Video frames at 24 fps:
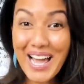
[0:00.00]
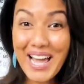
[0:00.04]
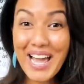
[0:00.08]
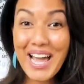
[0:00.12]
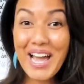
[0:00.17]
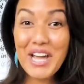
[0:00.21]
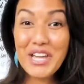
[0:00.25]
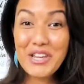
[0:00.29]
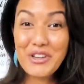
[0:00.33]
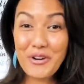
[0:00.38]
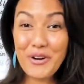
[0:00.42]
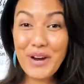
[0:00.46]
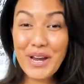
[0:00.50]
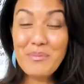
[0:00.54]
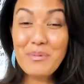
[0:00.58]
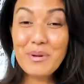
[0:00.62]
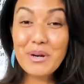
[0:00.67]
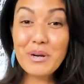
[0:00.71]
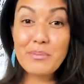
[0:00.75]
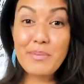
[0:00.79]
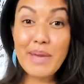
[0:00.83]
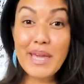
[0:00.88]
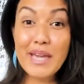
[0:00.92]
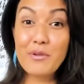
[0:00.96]
You're able
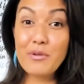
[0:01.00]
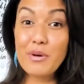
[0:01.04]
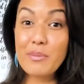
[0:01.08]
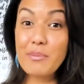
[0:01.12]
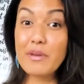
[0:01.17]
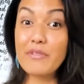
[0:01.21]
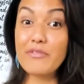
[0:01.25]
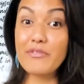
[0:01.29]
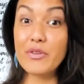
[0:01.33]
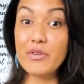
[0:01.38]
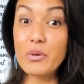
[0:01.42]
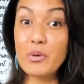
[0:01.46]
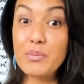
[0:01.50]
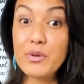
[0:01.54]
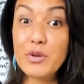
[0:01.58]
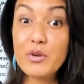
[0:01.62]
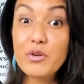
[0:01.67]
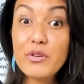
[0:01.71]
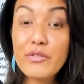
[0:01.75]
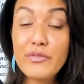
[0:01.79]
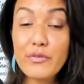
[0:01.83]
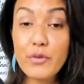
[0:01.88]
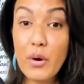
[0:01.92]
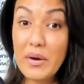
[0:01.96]
to make women feel
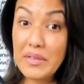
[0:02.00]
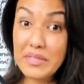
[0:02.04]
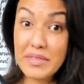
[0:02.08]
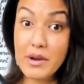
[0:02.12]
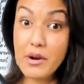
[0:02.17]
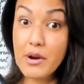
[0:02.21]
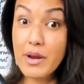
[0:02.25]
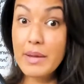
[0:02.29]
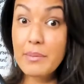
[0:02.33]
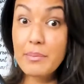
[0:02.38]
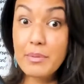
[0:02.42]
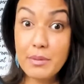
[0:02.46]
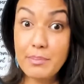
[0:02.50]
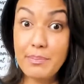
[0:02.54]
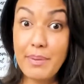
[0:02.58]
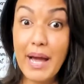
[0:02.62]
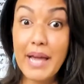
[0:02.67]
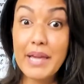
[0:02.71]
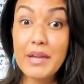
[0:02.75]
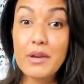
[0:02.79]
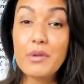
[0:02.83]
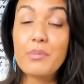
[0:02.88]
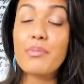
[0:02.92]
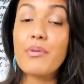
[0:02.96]
beautiful and they're able to buy
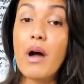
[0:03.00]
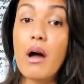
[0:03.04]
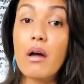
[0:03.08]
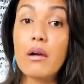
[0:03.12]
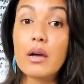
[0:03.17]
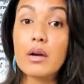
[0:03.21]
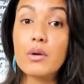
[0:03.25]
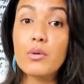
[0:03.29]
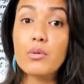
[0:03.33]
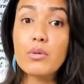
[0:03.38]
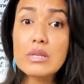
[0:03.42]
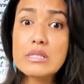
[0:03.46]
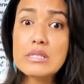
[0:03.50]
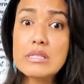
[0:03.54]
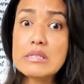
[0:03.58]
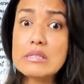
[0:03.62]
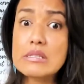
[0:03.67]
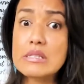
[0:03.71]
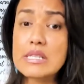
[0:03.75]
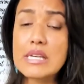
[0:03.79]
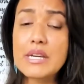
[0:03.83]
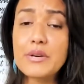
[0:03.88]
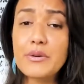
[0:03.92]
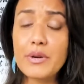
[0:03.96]
your product. What's the
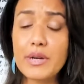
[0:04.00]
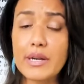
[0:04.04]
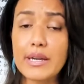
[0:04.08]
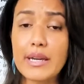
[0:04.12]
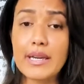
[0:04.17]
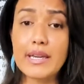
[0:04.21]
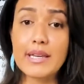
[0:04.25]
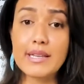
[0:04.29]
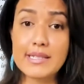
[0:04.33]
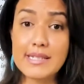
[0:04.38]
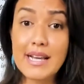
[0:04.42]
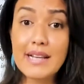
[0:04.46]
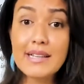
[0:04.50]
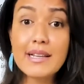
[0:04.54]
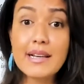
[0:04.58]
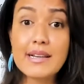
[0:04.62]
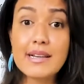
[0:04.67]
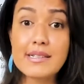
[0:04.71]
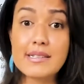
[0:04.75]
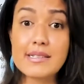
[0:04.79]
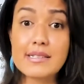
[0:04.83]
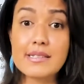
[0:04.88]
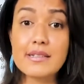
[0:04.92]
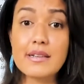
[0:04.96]
secret? Can you tell
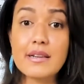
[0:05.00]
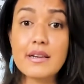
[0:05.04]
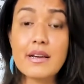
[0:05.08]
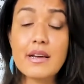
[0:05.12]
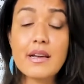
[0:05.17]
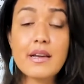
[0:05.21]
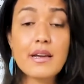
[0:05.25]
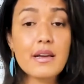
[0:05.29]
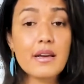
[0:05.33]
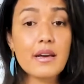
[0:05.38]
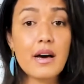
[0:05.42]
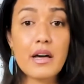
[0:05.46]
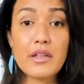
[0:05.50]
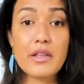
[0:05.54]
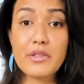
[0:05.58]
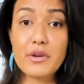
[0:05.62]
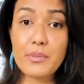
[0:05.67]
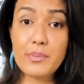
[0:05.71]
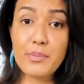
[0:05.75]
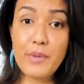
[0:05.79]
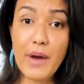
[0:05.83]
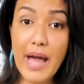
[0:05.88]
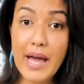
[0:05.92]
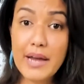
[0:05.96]
us? Other
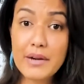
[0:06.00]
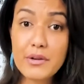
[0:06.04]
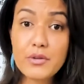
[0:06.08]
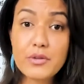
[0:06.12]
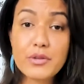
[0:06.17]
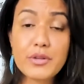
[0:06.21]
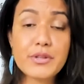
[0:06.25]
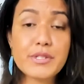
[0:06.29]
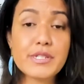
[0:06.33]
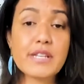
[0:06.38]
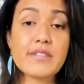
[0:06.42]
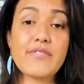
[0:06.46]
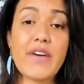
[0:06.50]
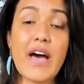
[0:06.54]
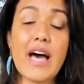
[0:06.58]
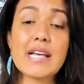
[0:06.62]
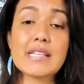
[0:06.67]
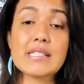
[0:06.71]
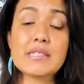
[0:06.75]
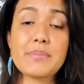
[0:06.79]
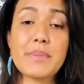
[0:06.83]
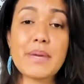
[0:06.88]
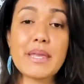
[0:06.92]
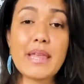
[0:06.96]
brand owners have
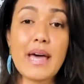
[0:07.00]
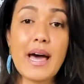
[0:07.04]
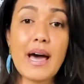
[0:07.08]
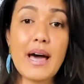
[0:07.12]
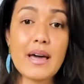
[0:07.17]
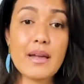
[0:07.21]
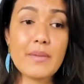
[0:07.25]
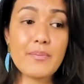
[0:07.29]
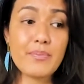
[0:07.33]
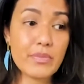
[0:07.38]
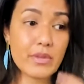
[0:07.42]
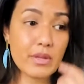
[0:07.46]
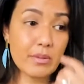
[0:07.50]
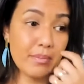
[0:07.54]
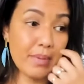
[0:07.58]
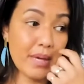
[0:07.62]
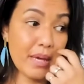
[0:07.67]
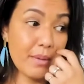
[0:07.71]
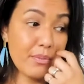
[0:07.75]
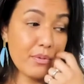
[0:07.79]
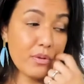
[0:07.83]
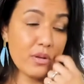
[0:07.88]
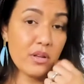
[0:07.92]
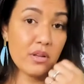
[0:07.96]
asked me that.
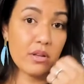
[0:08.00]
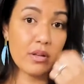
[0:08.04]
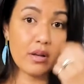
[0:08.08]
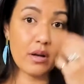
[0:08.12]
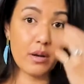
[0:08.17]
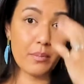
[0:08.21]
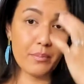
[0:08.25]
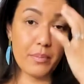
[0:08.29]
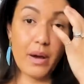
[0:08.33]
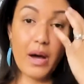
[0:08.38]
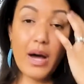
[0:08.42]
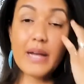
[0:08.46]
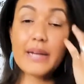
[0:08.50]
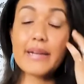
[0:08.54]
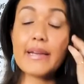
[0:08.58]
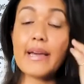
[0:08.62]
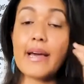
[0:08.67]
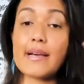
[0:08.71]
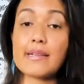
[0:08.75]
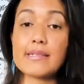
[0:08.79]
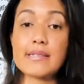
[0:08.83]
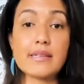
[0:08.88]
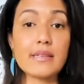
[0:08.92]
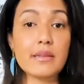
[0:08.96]
People on
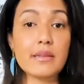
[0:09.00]
podcasts in the